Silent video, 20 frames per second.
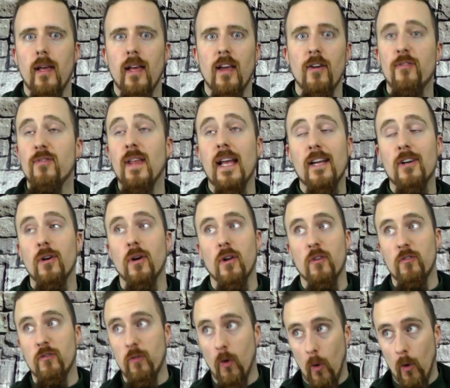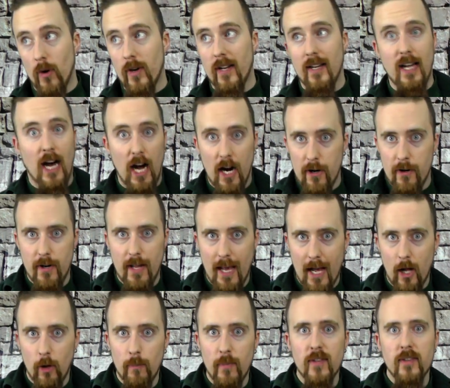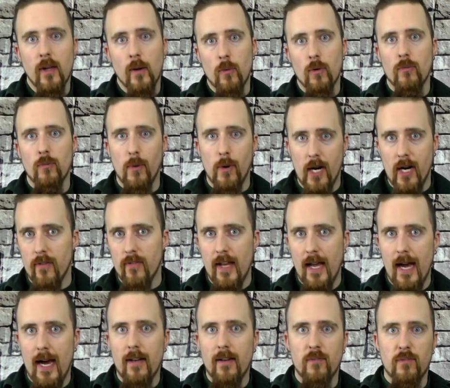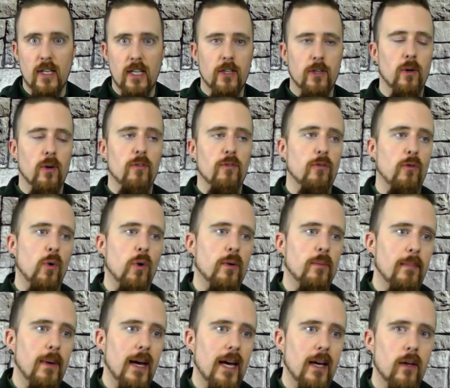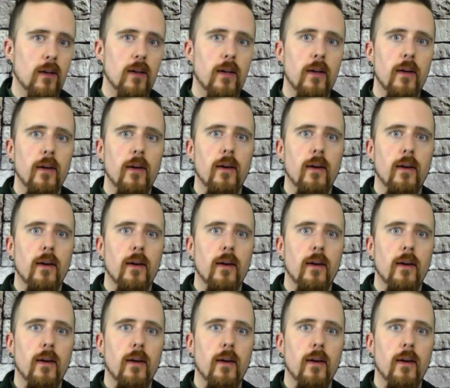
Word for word: If they could afford an iron helmet, they would wear that, if they could afford mail.